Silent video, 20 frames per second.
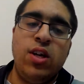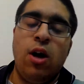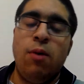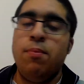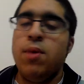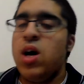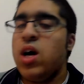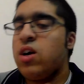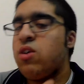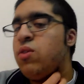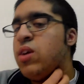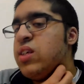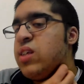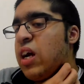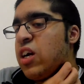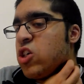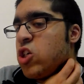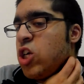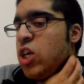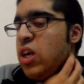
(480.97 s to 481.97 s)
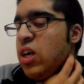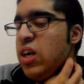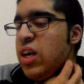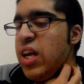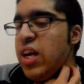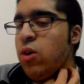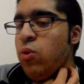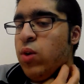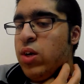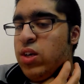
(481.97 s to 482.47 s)
Now mercury is actually a
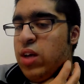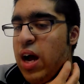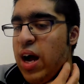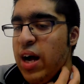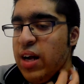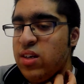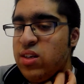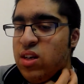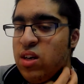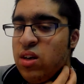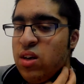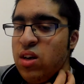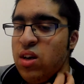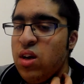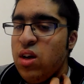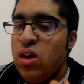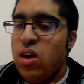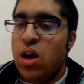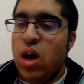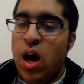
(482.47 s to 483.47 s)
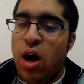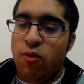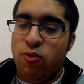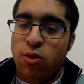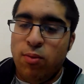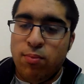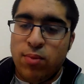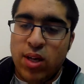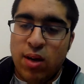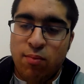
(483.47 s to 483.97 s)
liquid at
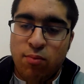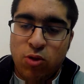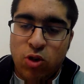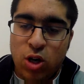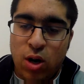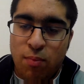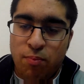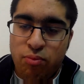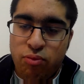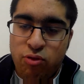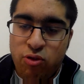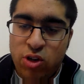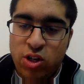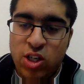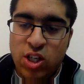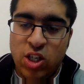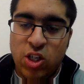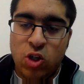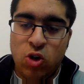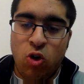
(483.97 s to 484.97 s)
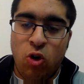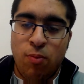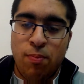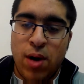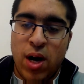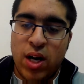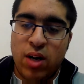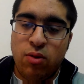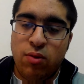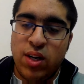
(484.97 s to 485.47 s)
room temperature. I'm pretty sure
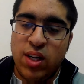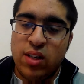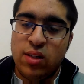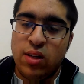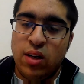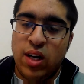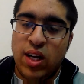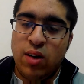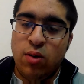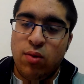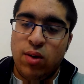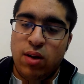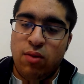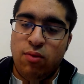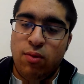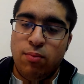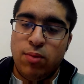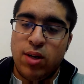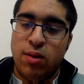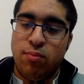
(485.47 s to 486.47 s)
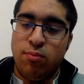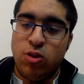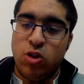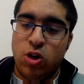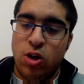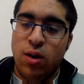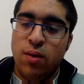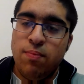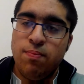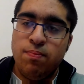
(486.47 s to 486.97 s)
mercury is a liquid at room
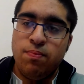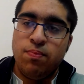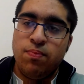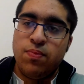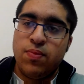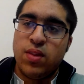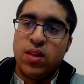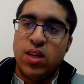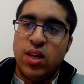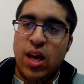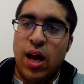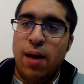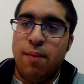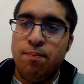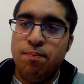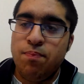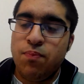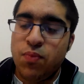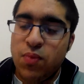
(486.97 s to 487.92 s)
temperature. Yeah.